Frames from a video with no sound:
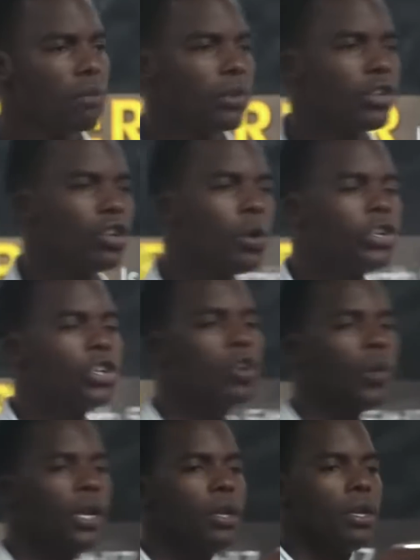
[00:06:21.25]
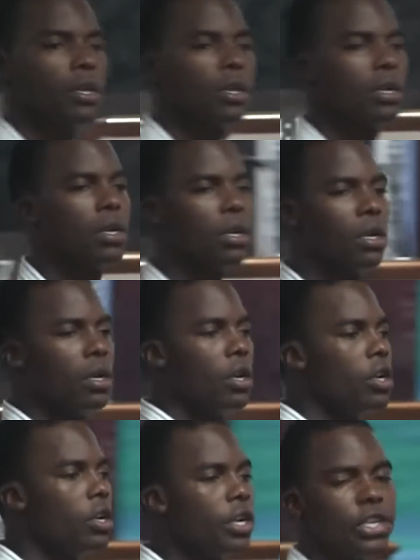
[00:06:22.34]
But you know what you're doing?
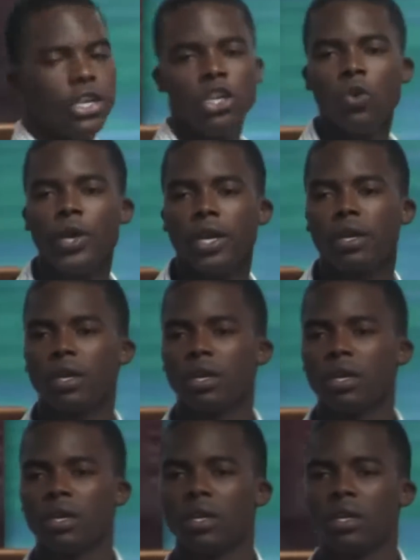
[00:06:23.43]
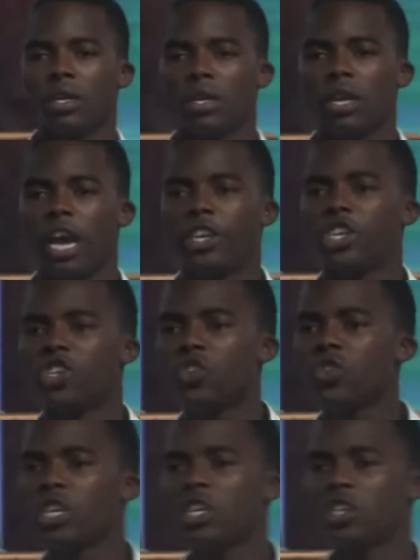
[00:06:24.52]
You're continuing. And you're
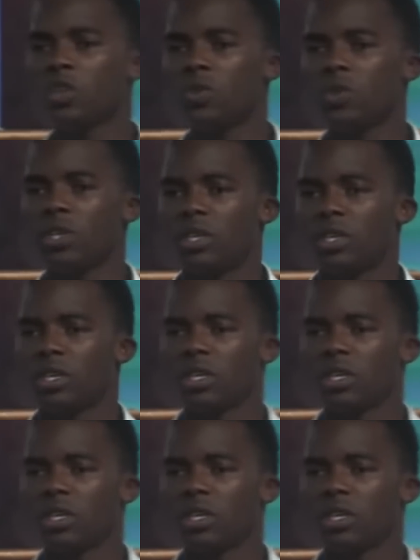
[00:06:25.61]
choosing to lose.